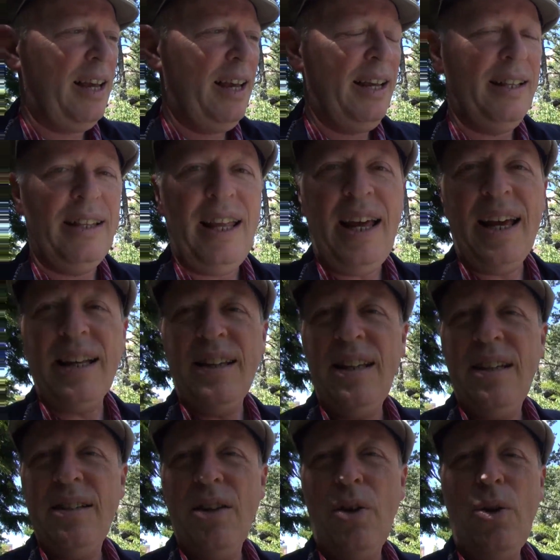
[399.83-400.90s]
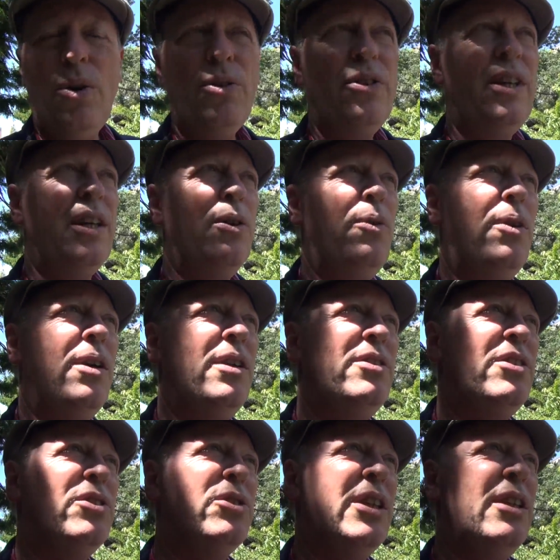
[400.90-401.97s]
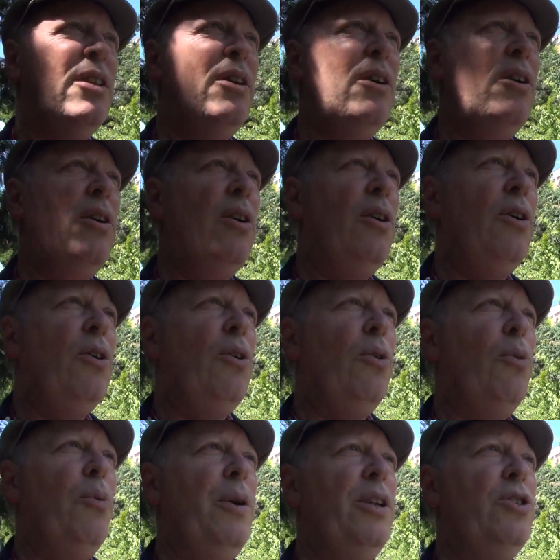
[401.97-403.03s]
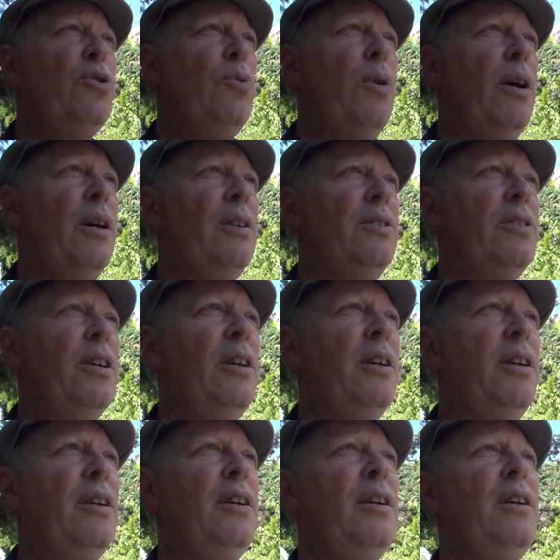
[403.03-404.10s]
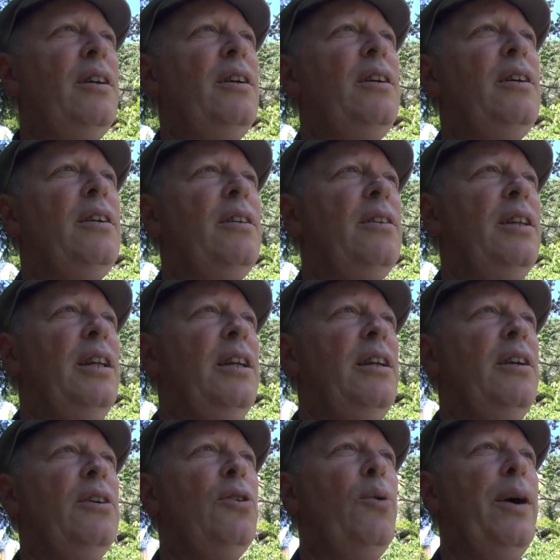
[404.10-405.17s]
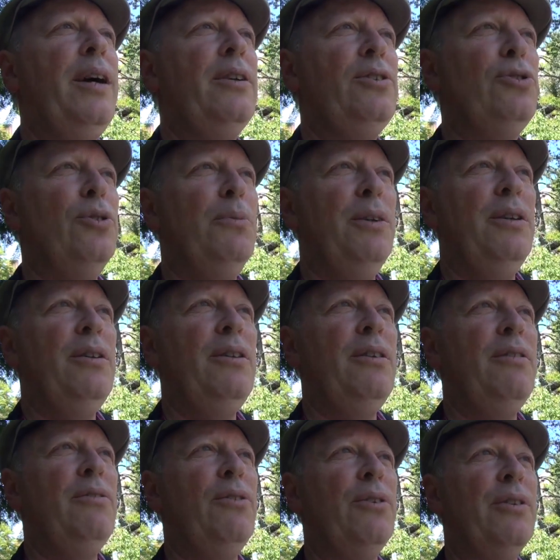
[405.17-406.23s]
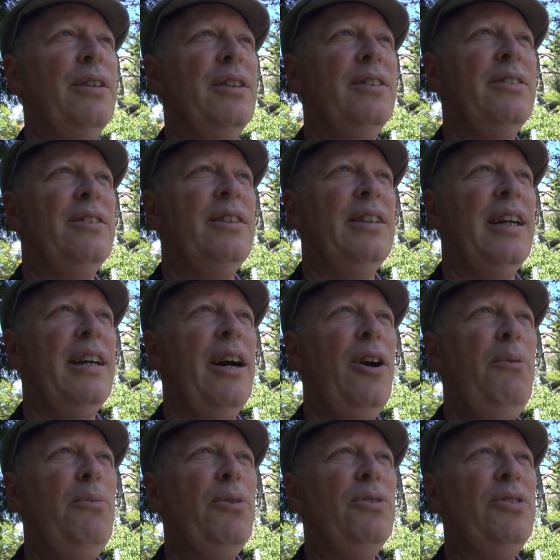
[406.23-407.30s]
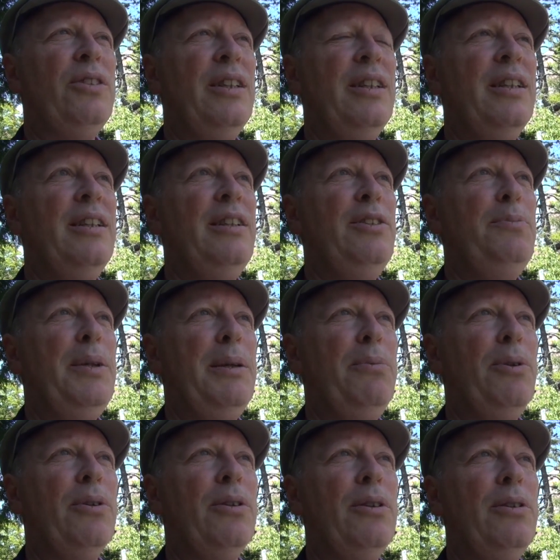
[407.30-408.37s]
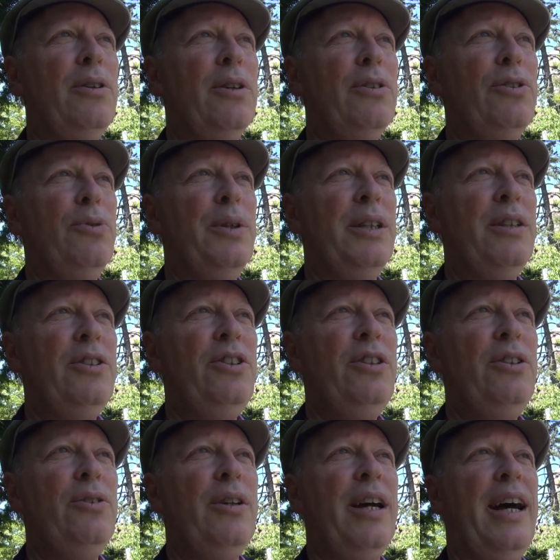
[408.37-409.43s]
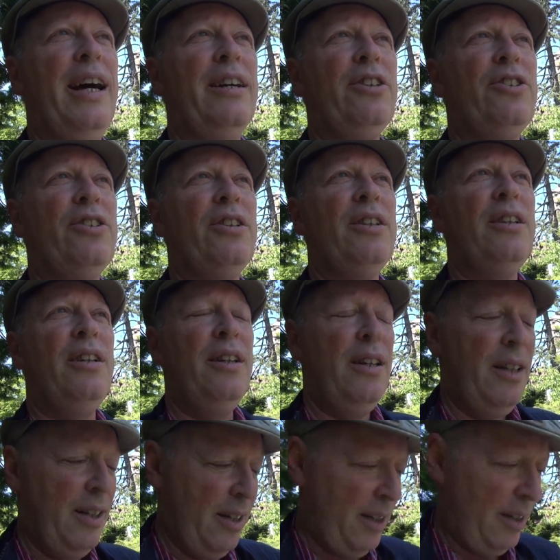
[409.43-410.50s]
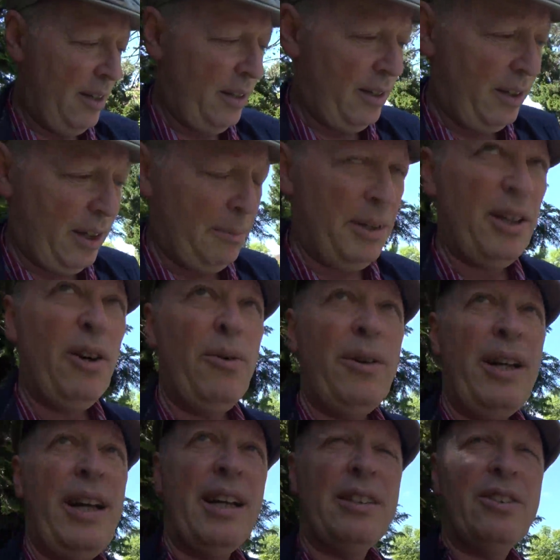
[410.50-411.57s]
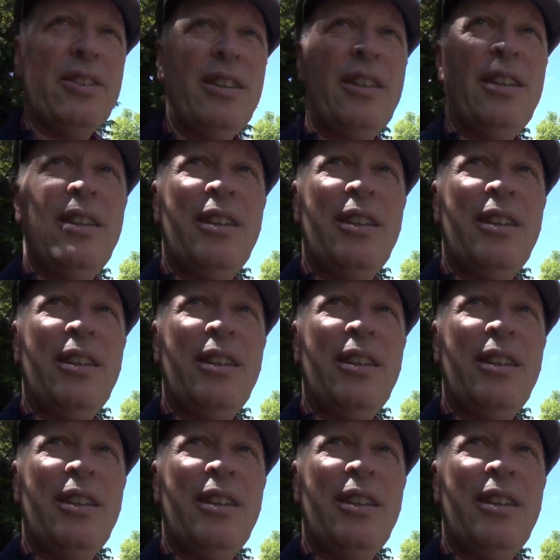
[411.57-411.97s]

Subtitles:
And then the whole thing is that which was the quersumme for this. And I almost think that these people are doing the geocache. Let me go and ask.